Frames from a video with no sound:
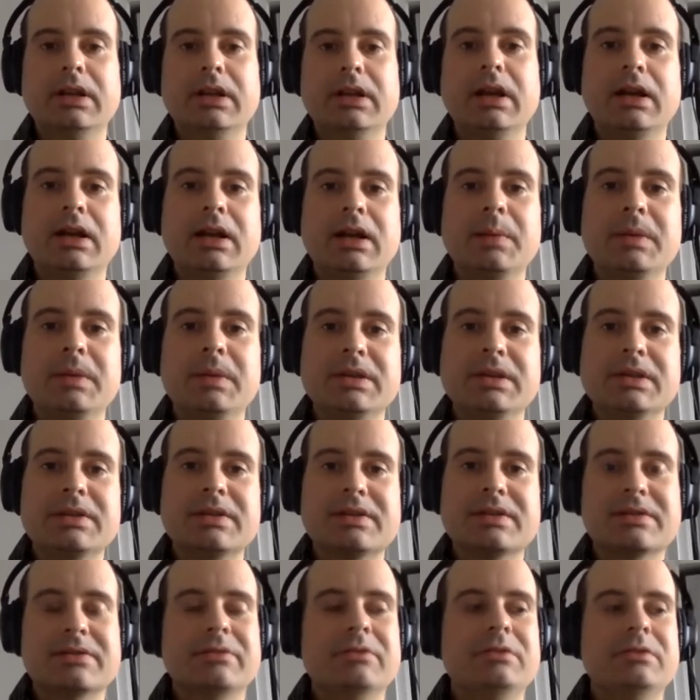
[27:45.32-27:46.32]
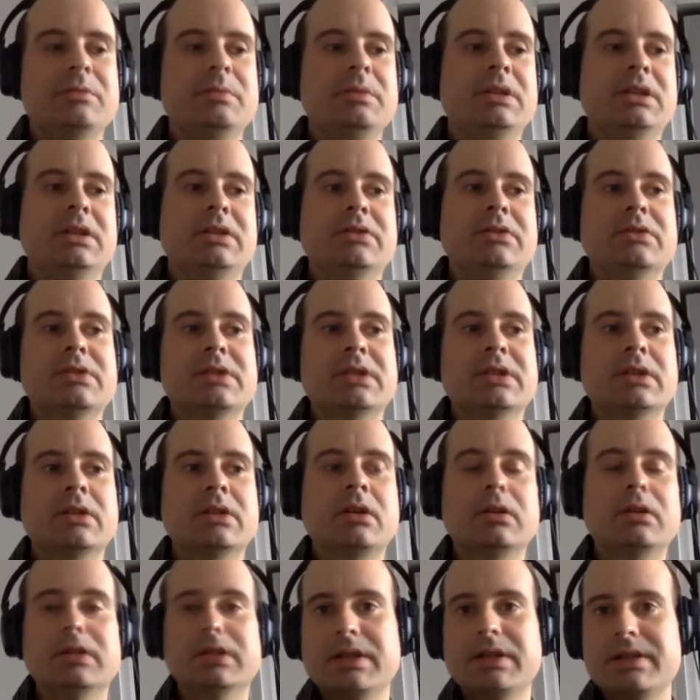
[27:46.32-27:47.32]
Yeah, I mean, this is going to be an interesting
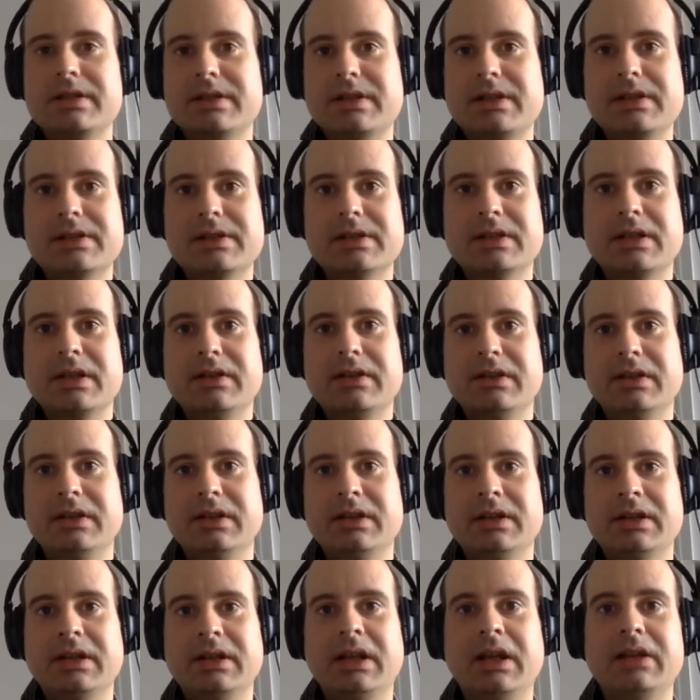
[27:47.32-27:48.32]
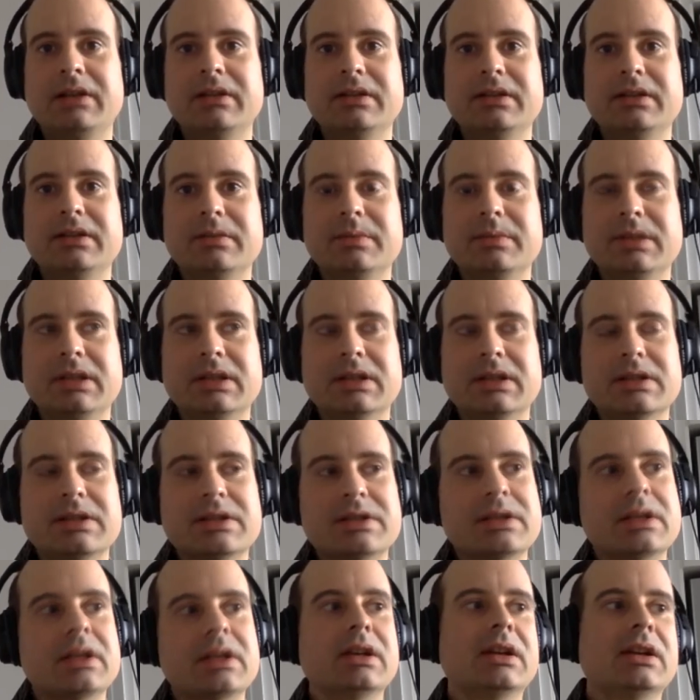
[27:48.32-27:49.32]
holiday season, I think, in Canada
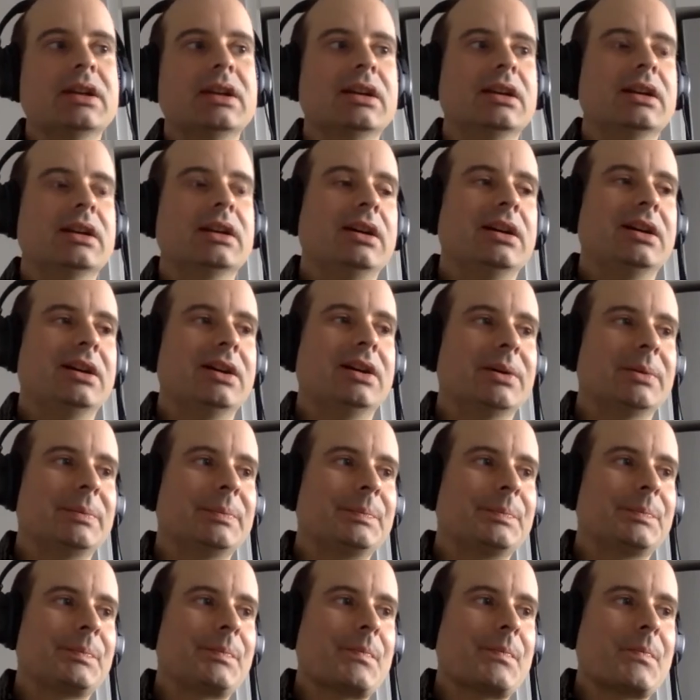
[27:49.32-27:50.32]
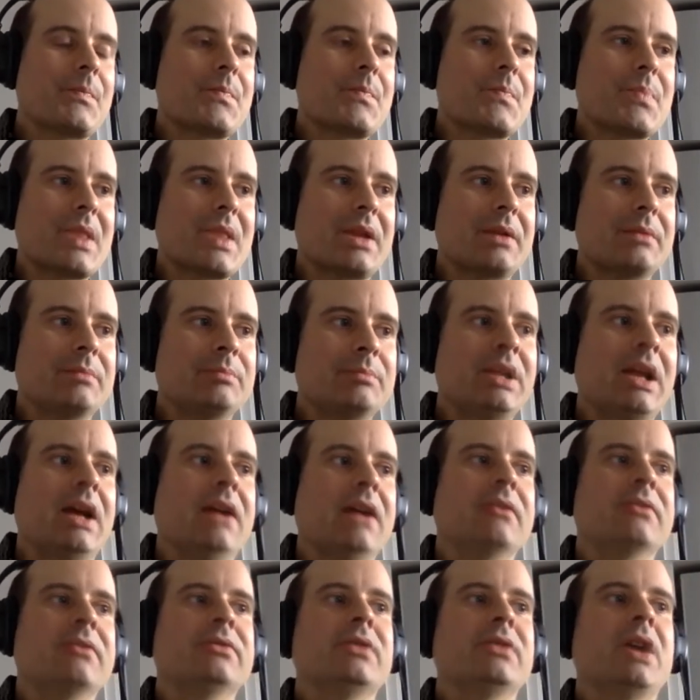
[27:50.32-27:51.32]
because um,
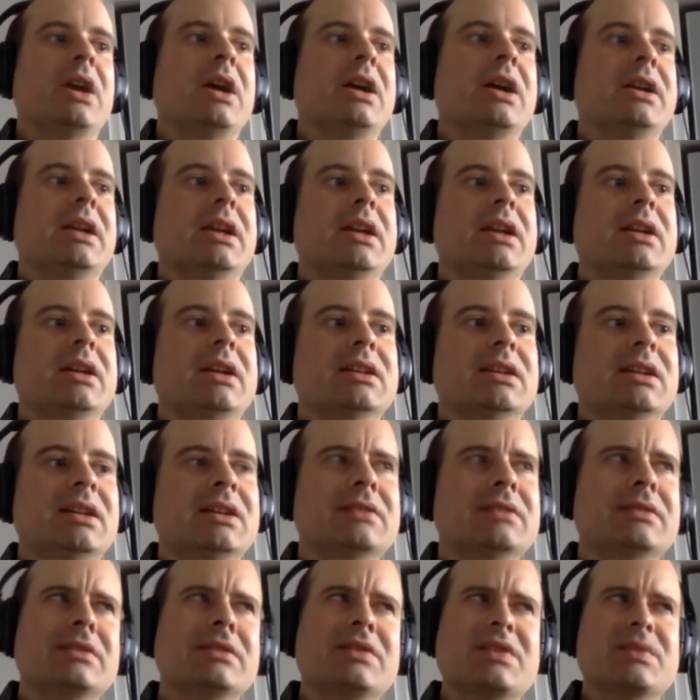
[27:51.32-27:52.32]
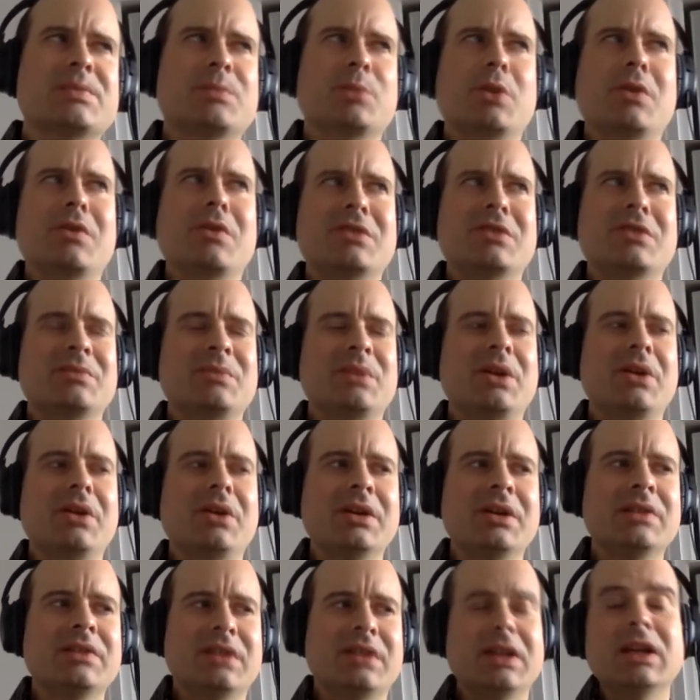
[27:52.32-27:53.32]
Black Friday, and this is more of an
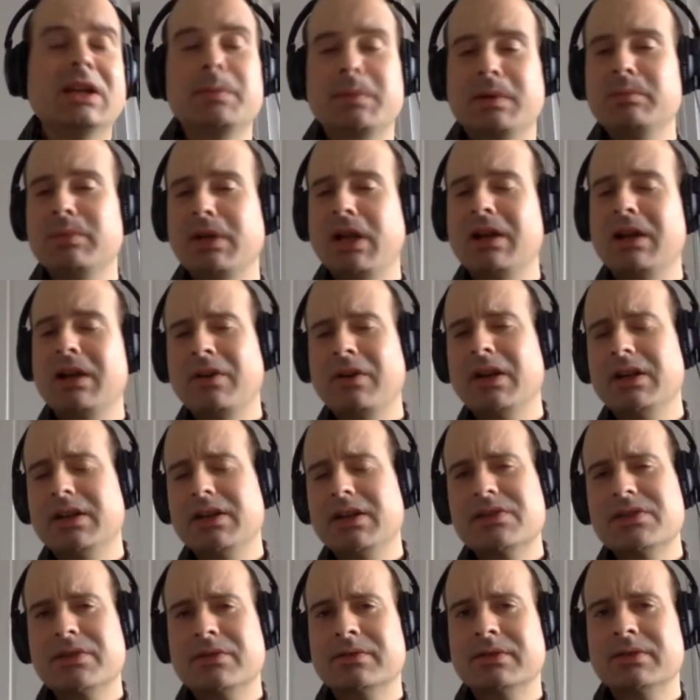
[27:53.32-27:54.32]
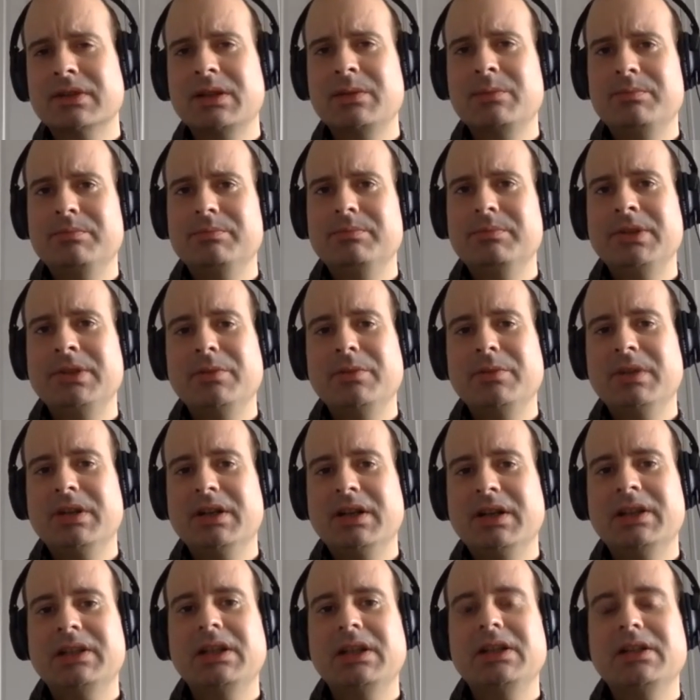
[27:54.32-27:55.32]
American thing. I mean, Black Friday certainly, you know, been
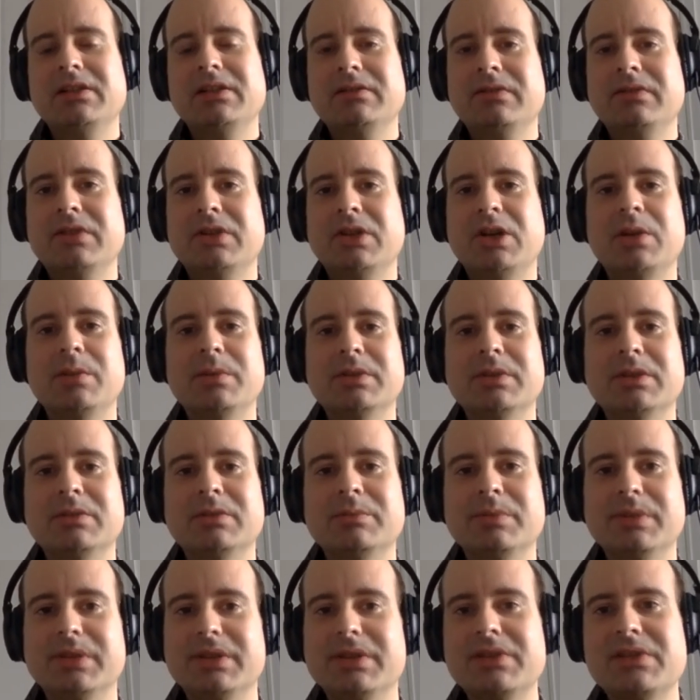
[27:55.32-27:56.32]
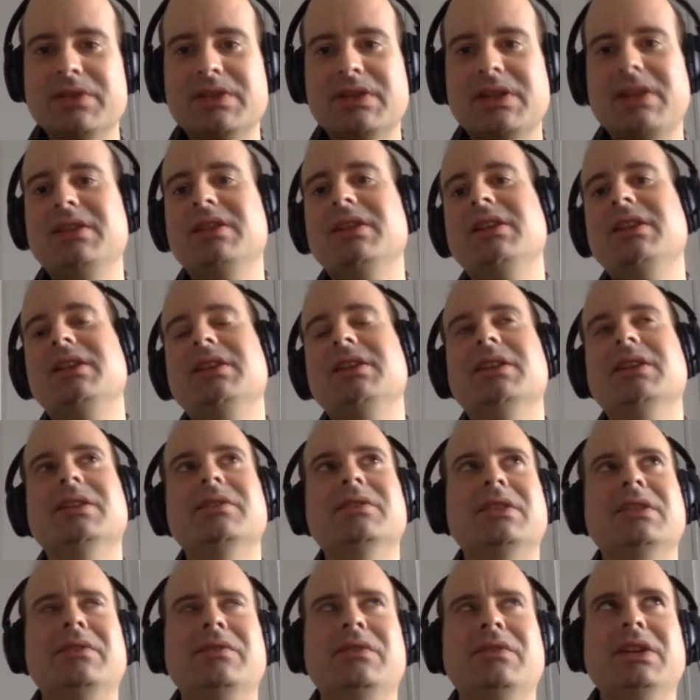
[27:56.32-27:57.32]
a Canadian phenomenon, but you see the
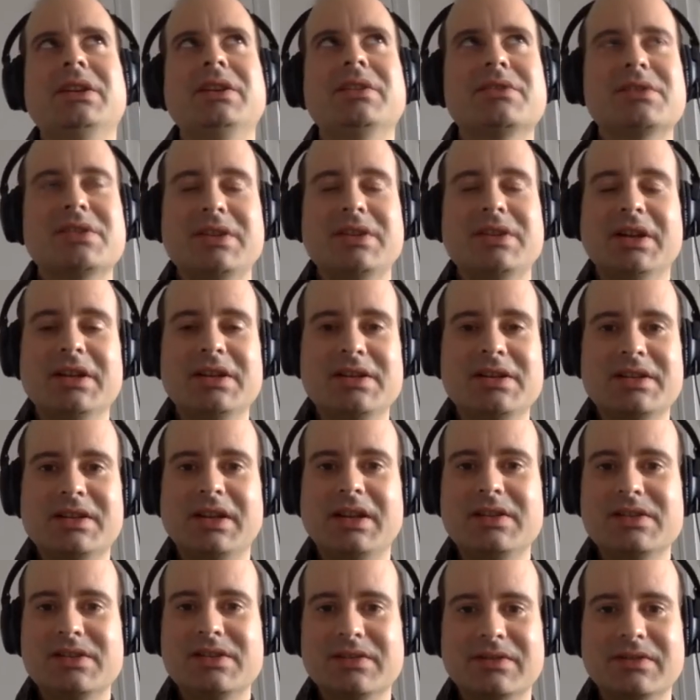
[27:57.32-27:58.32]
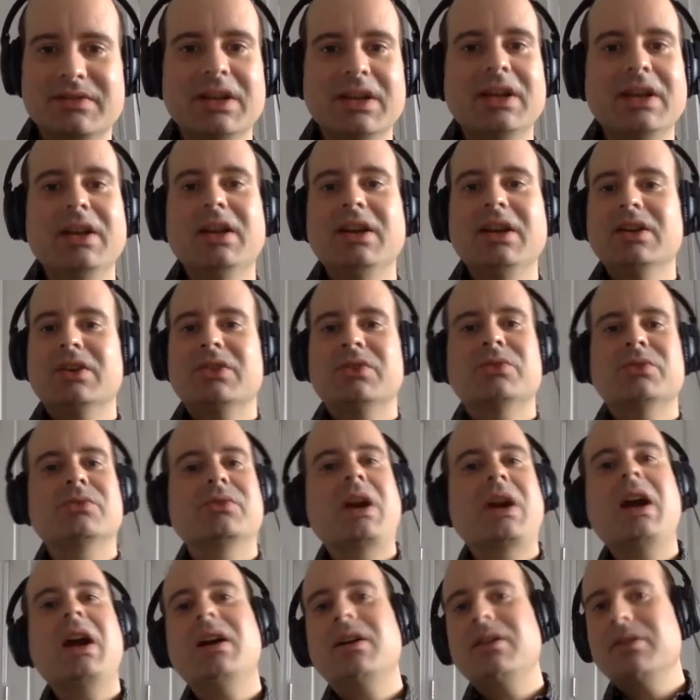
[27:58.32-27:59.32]
uh, the videos in the United States of
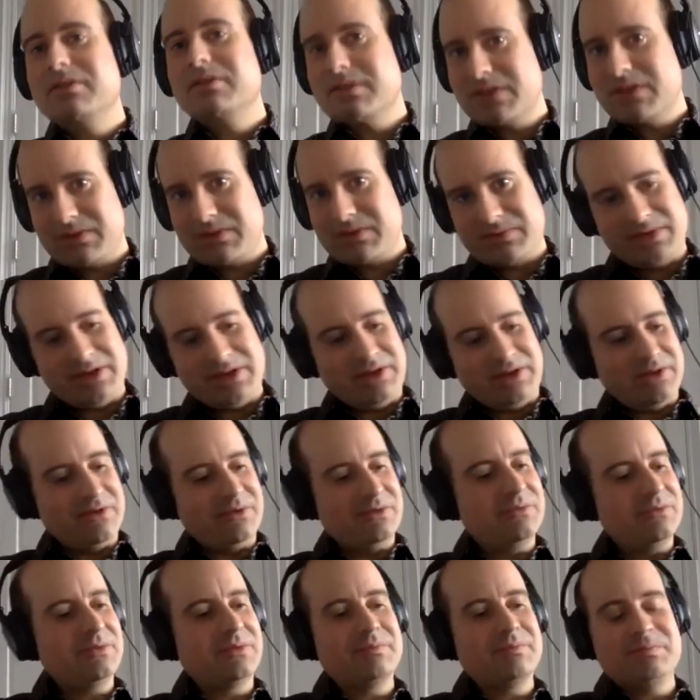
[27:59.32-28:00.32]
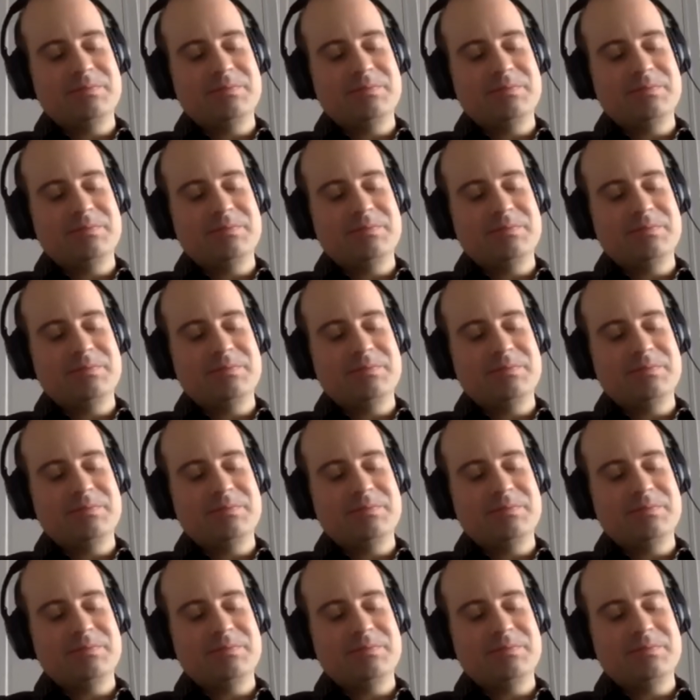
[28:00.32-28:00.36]
crowds, you know,